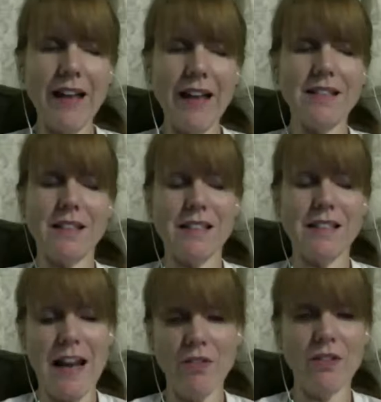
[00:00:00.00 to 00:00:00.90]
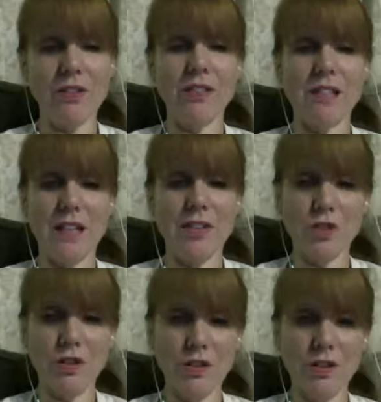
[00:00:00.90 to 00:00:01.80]
the talent of a
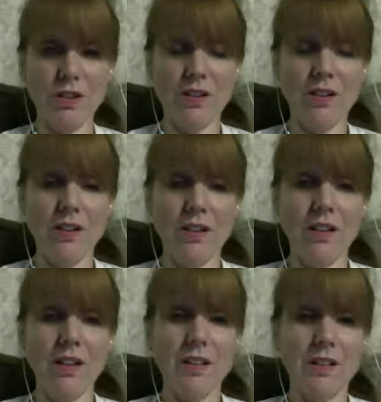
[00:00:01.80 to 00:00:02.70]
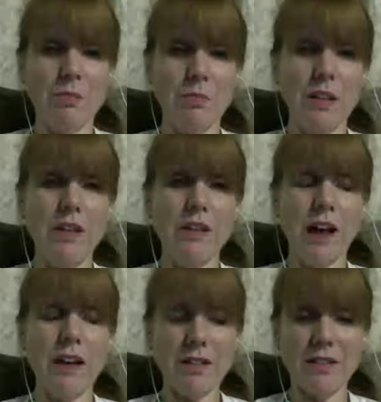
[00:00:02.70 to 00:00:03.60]
teacher, is to be that
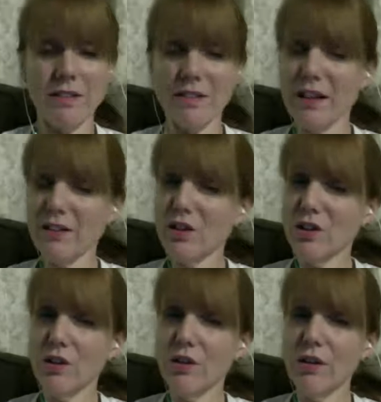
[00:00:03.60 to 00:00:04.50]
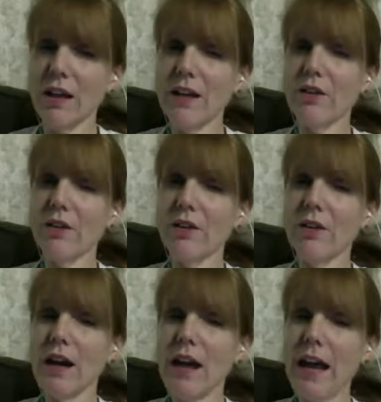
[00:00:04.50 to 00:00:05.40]
curator
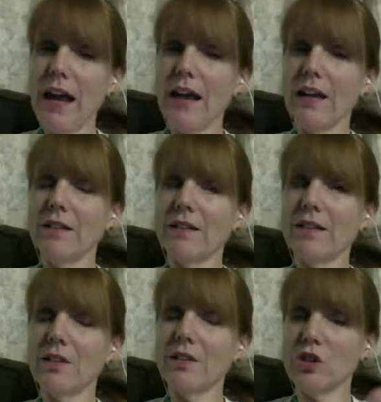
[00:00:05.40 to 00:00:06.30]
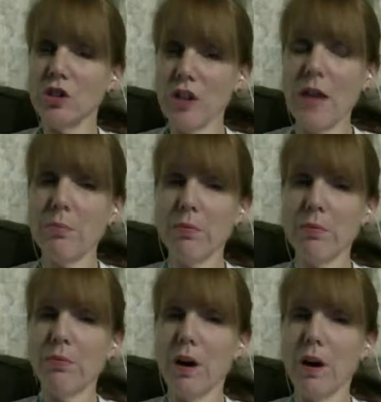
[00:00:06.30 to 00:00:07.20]
and the shape
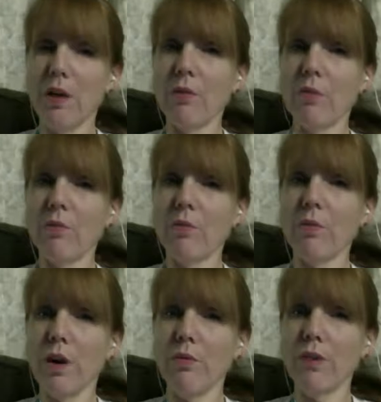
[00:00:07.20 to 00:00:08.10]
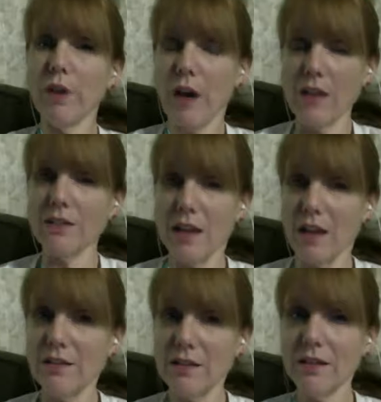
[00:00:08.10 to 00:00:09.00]
of the
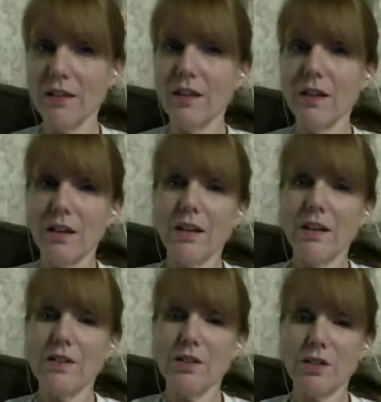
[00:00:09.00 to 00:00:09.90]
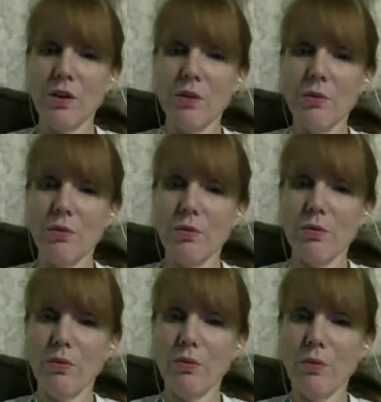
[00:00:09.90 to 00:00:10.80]
content. So
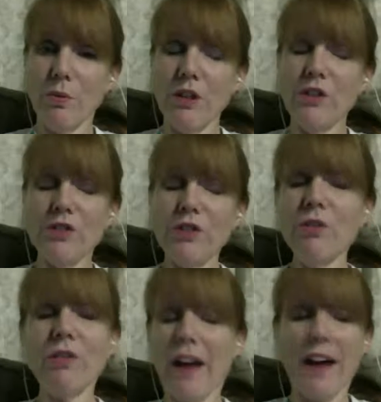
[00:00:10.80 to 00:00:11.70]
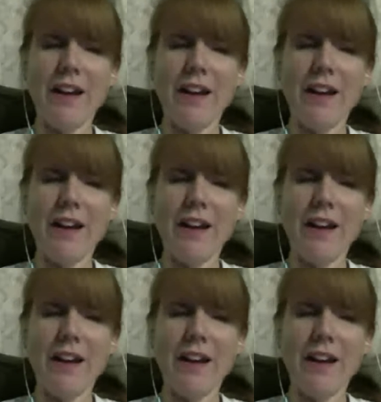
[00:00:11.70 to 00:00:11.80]
when you do that,